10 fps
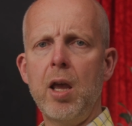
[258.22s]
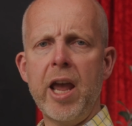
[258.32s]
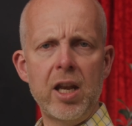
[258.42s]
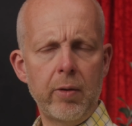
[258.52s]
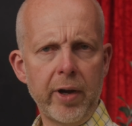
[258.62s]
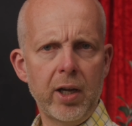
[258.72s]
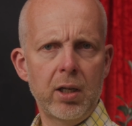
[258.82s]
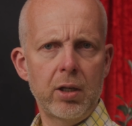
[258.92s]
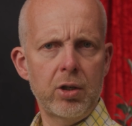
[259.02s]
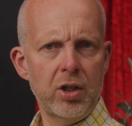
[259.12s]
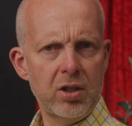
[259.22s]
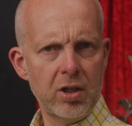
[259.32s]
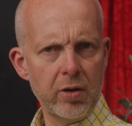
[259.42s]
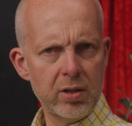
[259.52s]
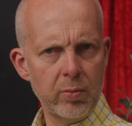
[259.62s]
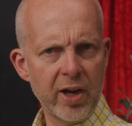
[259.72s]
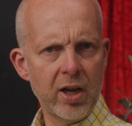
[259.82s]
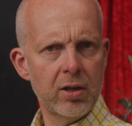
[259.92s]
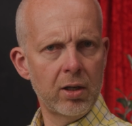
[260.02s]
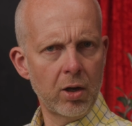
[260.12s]
Anyway, she stows away
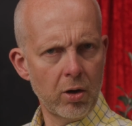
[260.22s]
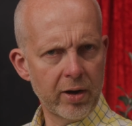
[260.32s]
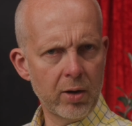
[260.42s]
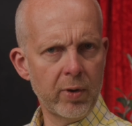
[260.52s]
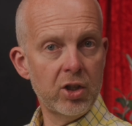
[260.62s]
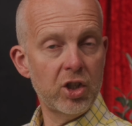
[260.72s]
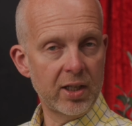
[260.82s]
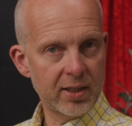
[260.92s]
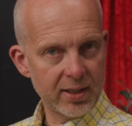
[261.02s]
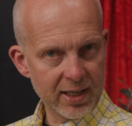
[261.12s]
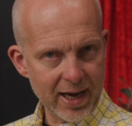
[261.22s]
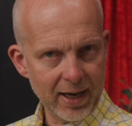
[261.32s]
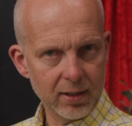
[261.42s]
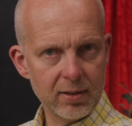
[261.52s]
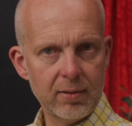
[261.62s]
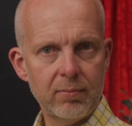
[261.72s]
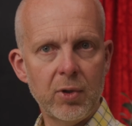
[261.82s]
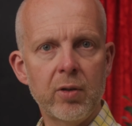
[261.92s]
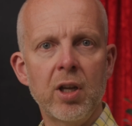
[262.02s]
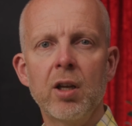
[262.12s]
on a lorry which is attacked.
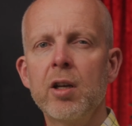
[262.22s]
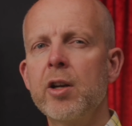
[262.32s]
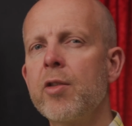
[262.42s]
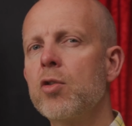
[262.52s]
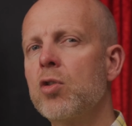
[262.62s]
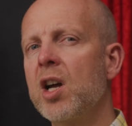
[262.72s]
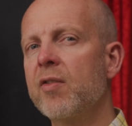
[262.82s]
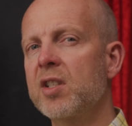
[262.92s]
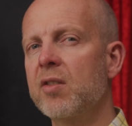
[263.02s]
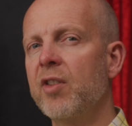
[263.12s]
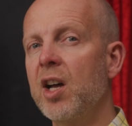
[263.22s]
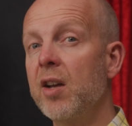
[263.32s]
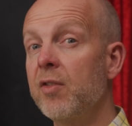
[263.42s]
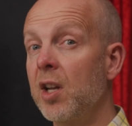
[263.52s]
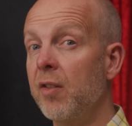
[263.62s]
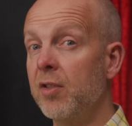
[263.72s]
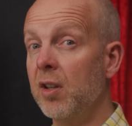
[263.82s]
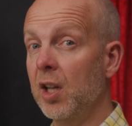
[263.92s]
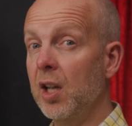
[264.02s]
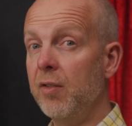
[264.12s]
Only her and the driver survived after
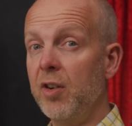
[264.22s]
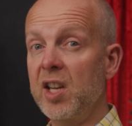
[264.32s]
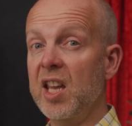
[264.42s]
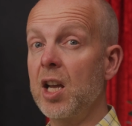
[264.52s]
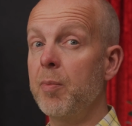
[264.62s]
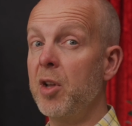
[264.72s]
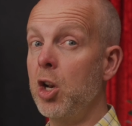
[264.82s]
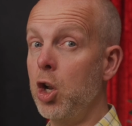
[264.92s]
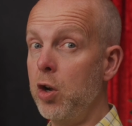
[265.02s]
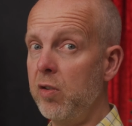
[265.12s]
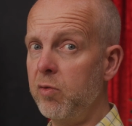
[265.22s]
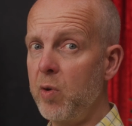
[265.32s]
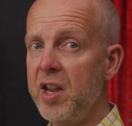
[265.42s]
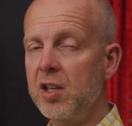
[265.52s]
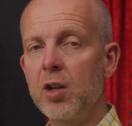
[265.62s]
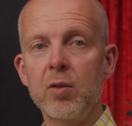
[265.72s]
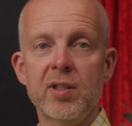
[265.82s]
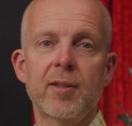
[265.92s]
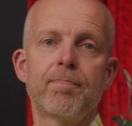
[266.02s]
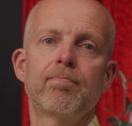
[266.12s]
f***ing up a load of weirdos.